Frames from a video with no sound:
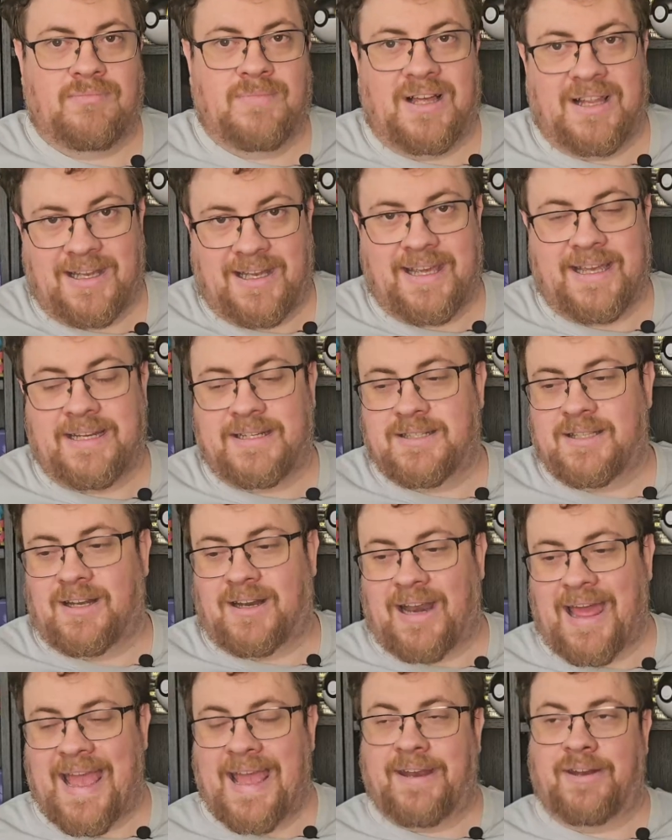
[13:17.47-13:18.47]
elites, the
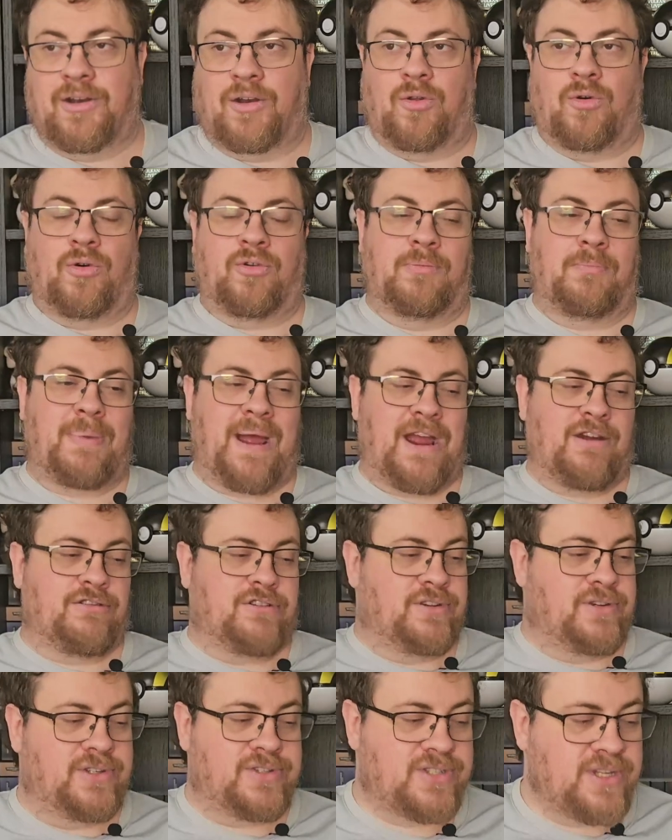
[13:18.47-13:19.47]
landlord
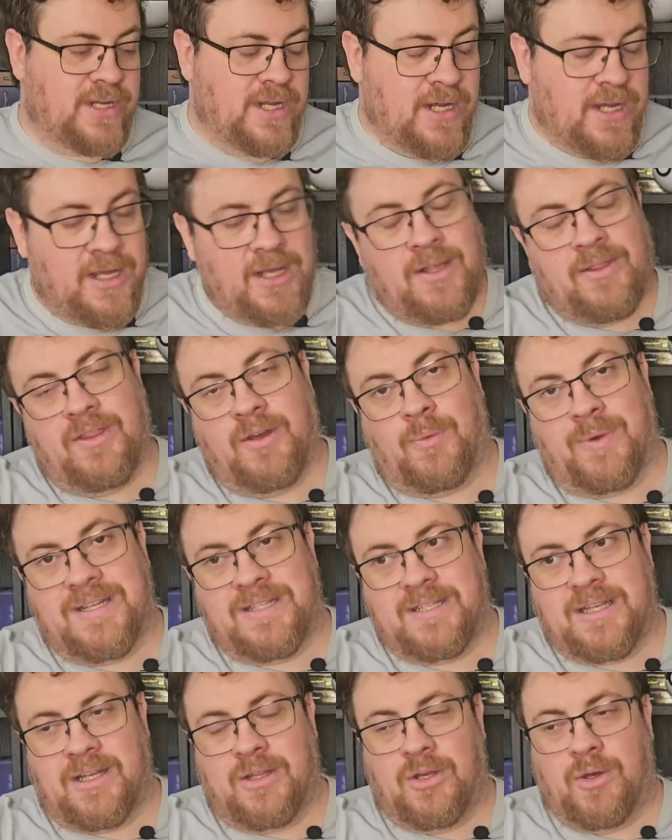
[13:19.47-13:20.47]
barons that we
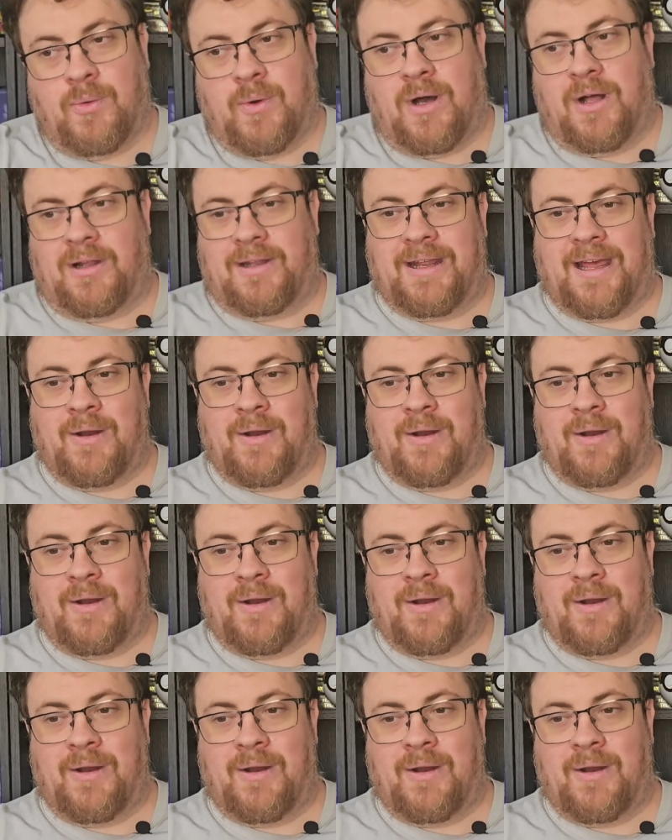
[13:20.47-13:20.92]
see in the world.